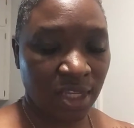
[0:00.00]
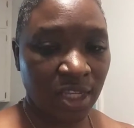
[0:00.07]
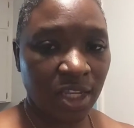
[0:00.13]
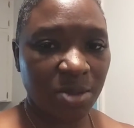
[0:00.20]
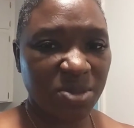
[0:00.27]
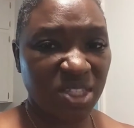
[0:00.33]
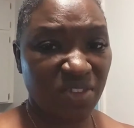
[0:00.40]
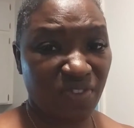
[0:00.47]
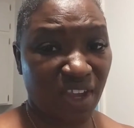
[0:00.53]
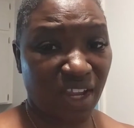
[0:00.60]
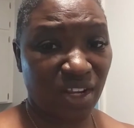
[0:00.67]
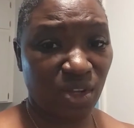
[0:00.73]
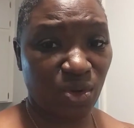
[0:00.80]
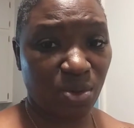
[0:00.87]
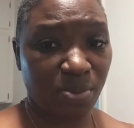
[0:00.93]
Let me see if I can
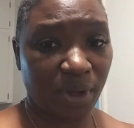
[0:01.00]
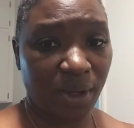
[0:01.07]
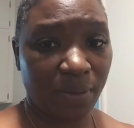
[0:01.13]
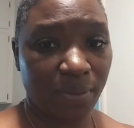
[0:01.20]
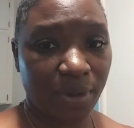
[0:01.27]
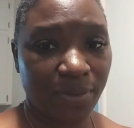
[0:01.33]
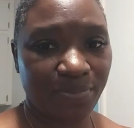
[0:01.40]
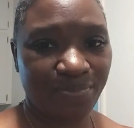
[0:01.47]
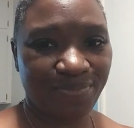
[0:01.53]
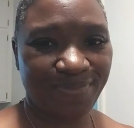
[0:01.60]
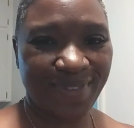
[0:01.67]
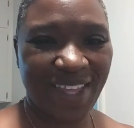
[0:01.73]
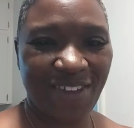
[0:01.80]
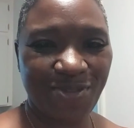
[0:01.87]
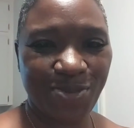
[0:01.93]
load them up.
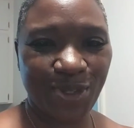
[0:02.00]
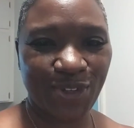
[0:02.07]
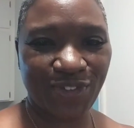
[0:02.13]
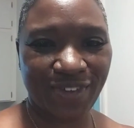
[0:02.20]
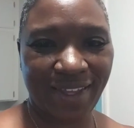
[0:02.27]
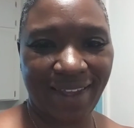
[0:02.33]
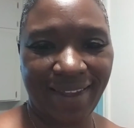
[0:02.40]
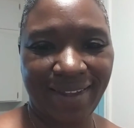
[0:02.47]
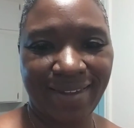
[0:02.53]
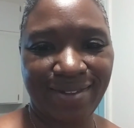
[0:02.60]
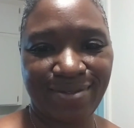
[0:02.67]
Have a beautiful day.